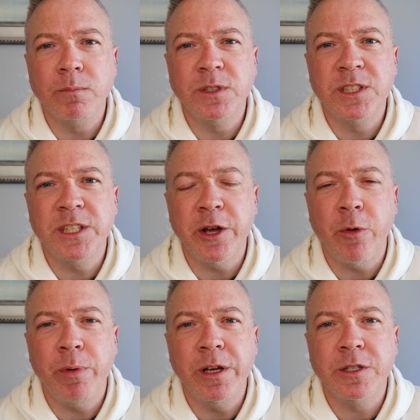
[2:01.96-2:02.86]

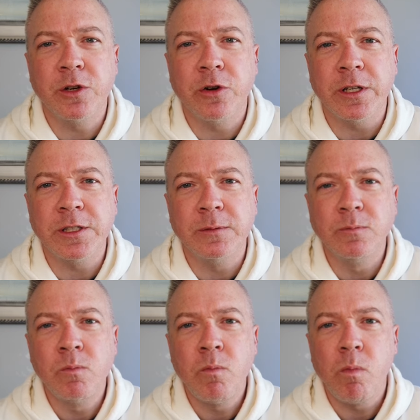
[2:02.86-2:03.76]
stale pizza crust.
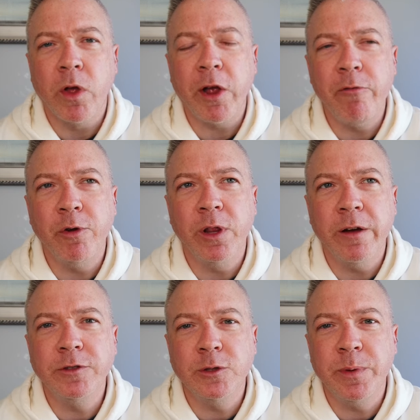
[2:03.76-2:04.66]
Like if you
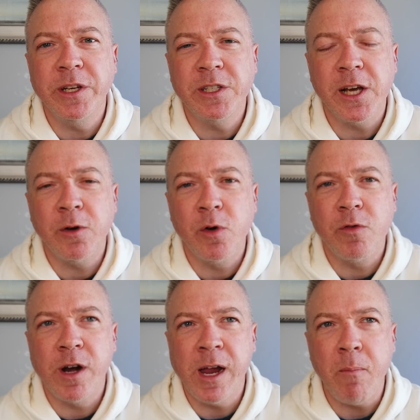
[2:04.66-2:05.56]
left your pizza out
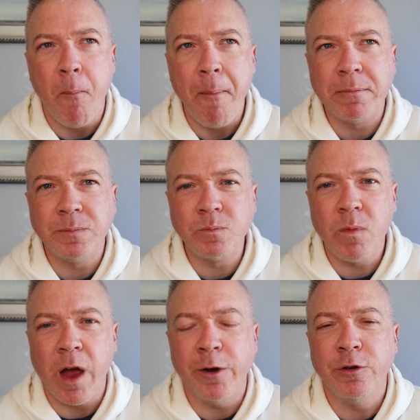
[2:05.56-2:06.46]
overnight
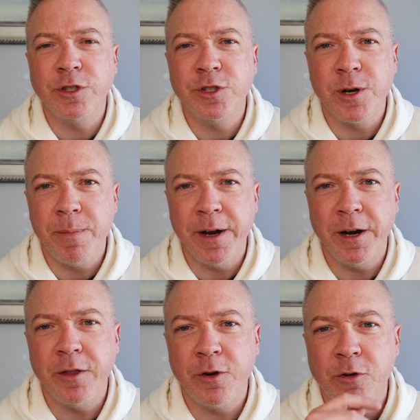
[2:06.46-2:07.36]
and you just took a bite
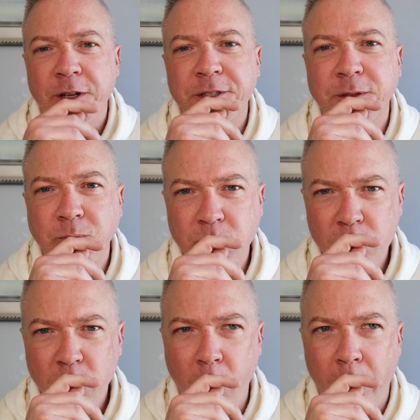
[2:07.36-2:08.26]
out of the crust,
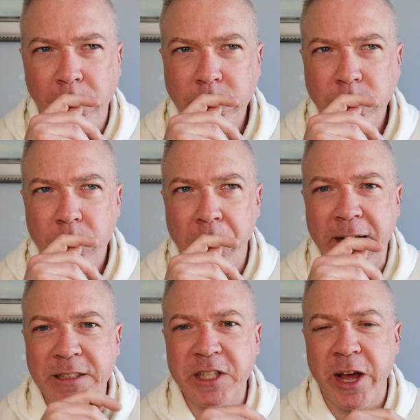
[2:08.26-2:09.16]

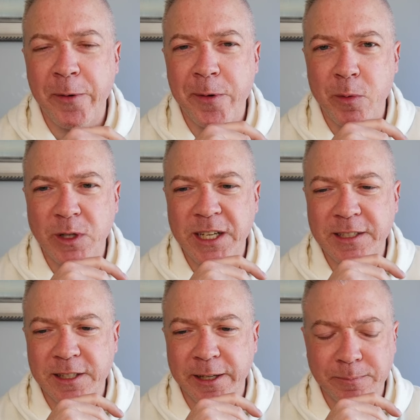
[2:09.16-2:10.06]
that's kind of what it would
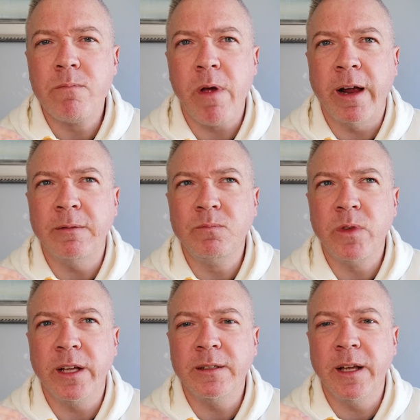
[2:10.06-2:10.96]
taste like. And
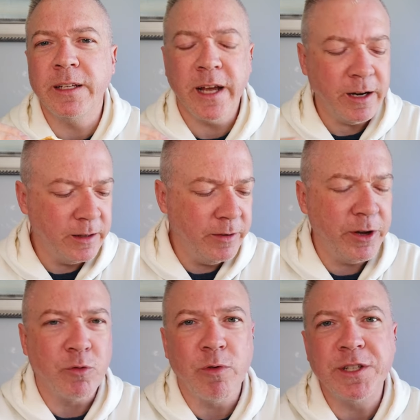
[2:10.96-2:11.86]
it, it's kind of
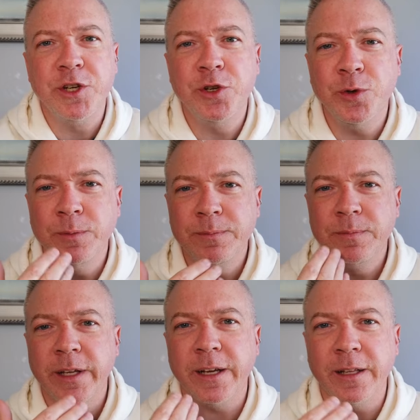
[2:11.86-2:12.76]
leaving a residue,
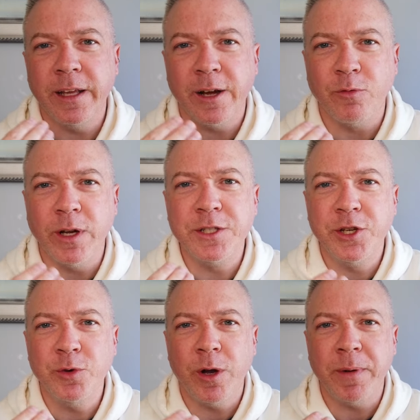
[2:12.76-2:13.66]
like a like a
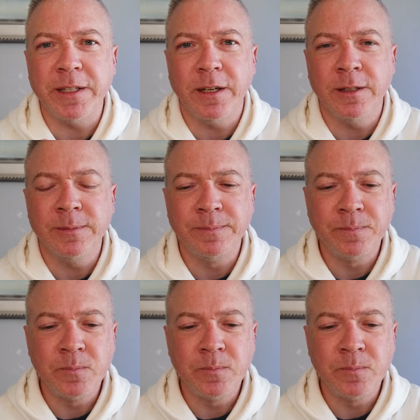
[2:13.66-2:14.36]
residue on my tongue.